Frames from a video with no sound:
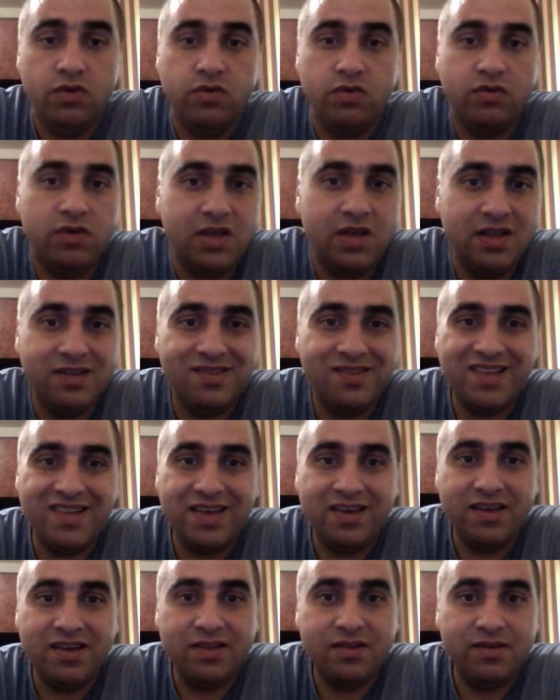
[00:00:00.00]
You can
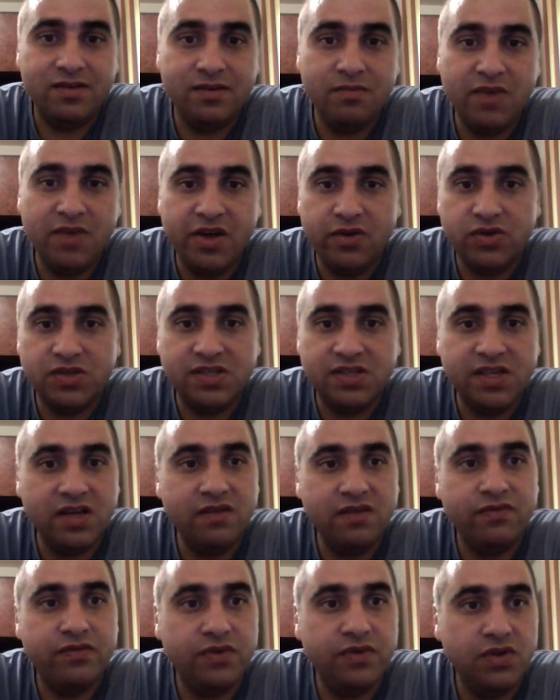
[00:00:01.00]
take it by
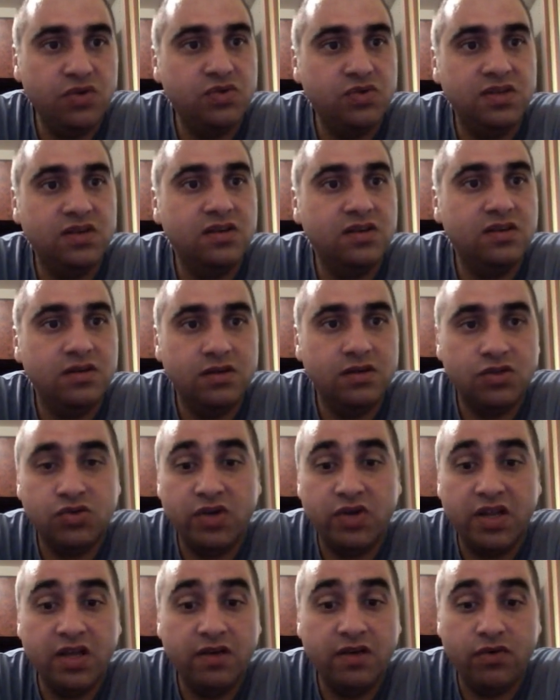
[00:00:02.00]
yourself using
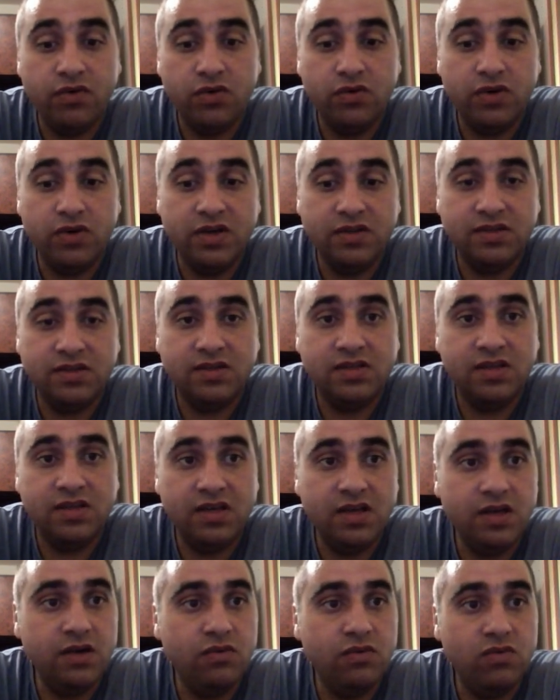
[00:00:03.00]
TradingView and
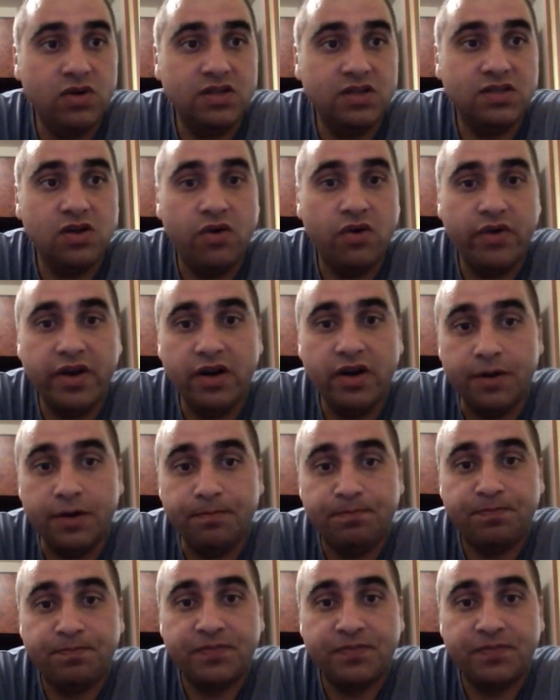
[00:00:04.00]
see what's going on.